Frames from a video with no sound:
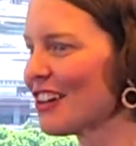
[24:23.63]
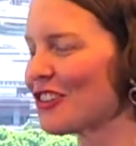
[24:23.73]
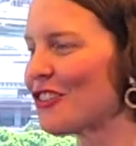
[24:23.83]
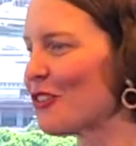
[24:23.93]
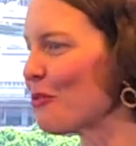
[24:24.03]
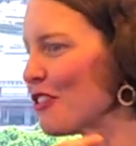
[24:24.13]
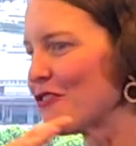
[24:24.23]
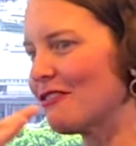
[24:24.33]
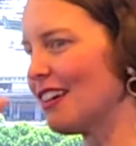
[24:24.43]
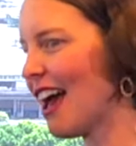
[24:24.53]

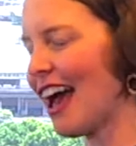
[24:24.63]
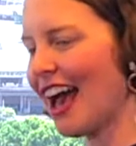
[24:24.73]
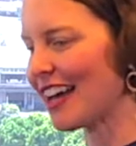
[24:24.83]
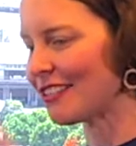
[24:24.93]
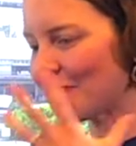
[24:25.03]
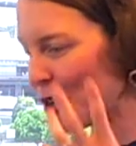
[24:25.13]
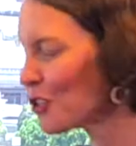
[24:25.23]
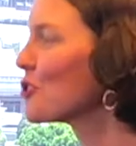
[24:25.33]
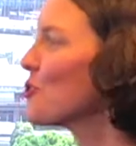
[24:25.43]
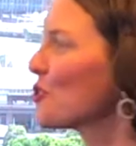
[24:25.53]
we've had
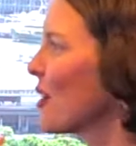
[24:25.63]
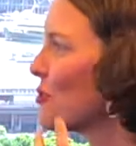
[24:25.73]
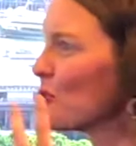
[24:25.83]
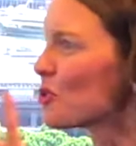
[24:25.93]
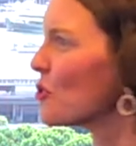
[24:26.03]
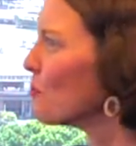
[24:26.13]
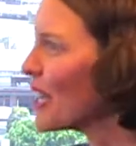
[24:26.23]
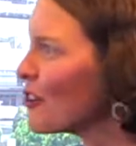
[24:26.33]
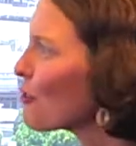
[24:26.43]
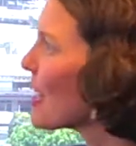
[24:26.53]
personal struggles or
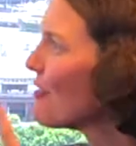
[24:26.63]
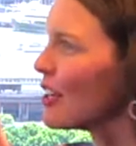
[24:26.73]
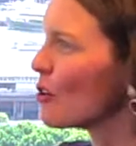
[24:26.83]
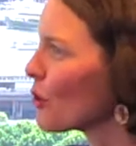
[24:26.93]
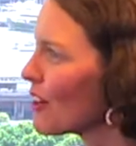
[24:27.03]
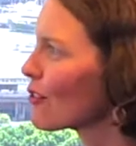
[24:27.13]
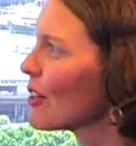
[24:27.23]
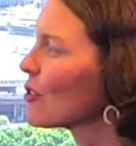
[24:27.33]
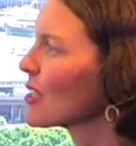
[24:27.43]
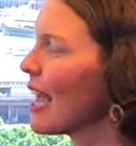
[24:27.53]
been grieving or whatever
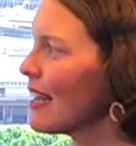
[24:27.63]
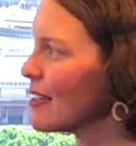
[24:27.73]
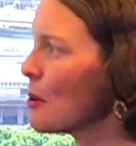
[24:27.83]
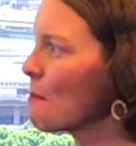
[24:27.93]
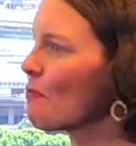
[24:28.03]
else, and